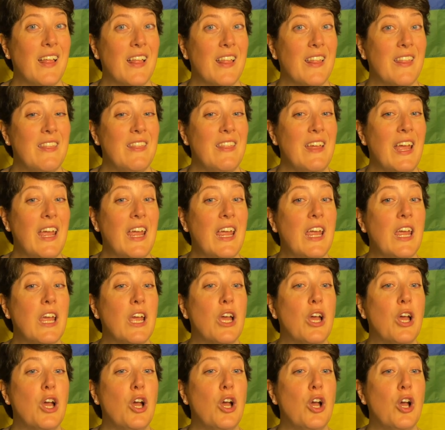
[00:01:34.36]
They
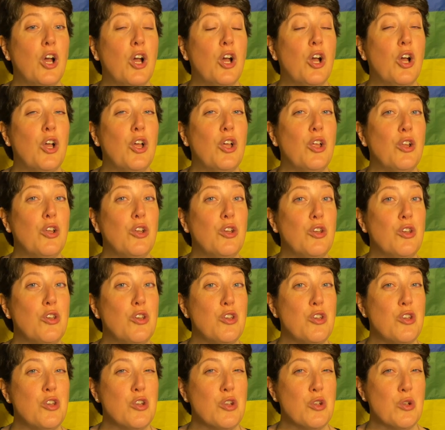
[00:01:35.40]

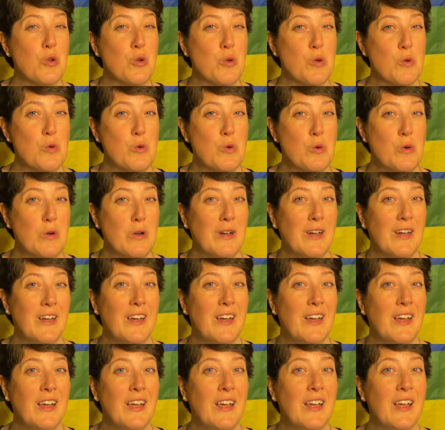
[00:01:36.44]
knew
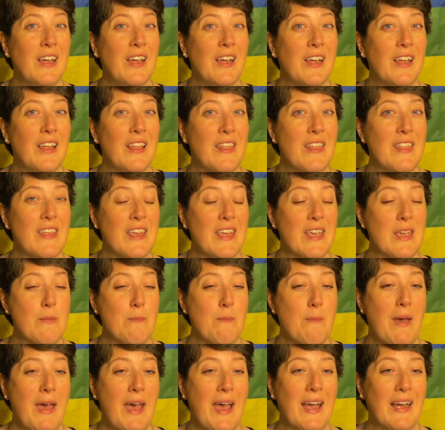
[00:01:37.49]
the
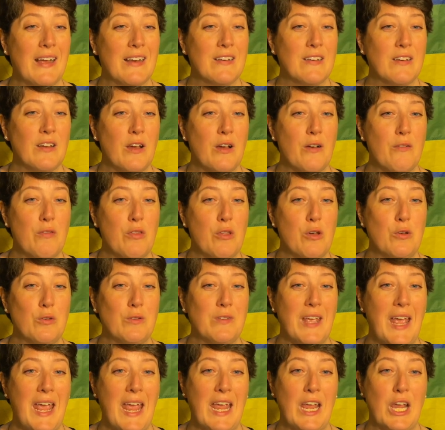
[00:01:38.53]
impact of those
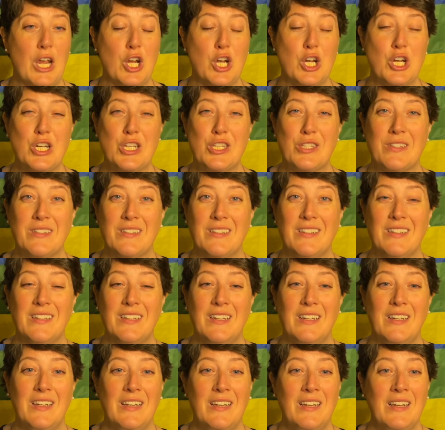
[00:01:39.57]
hangers.
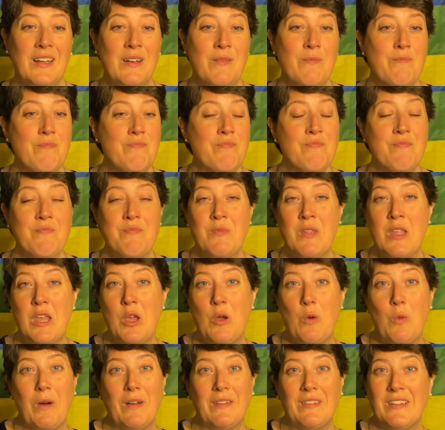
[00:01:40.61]

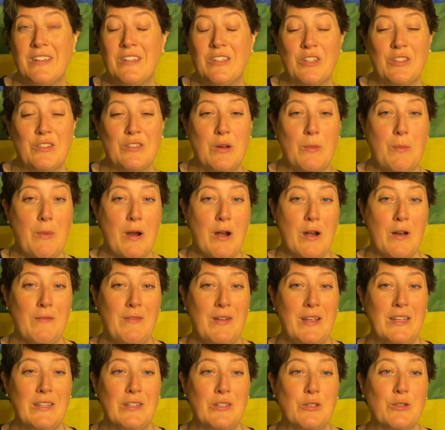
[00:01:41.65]
It wasn't just a part of
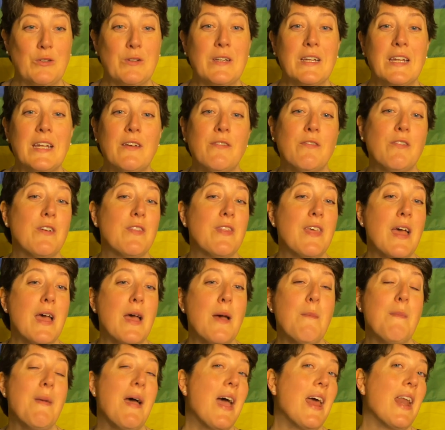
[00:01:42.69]
history for
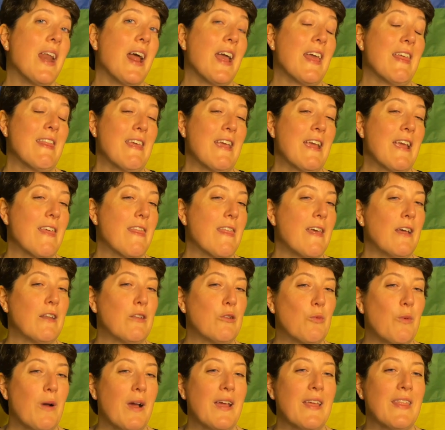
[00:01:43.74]
them, and I think
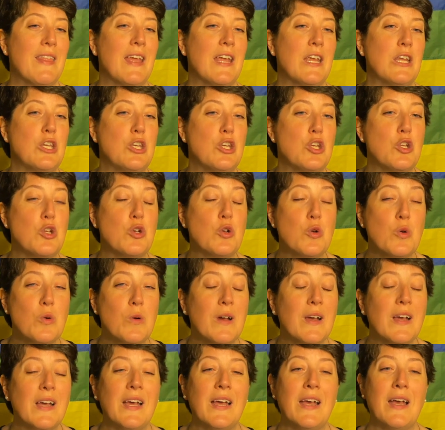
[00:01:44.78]
that's why they
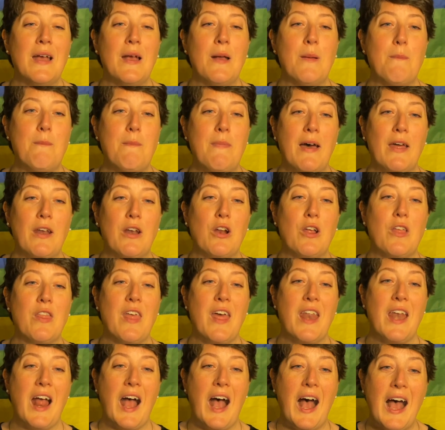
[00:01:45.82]
knew better
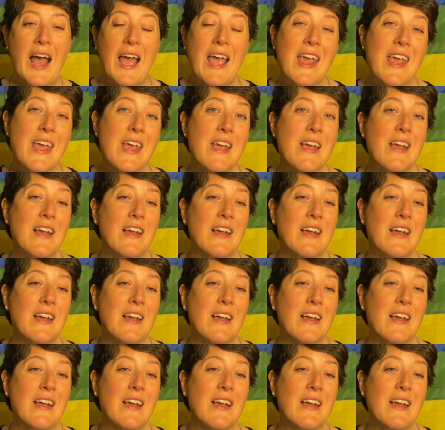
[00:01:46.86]
than I